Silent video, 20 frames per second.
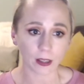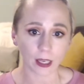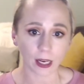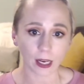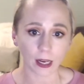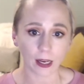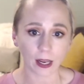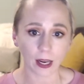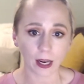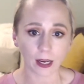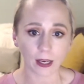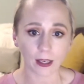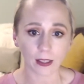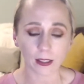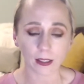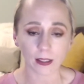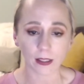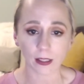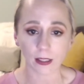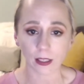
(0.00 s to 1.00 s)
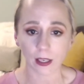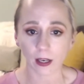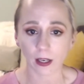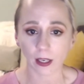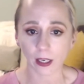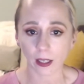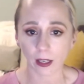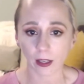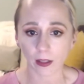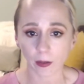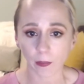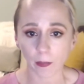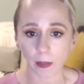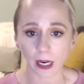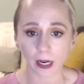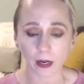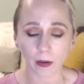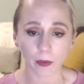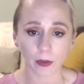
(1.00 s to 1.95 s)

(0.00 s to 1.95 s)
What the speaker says: that has a target on their back,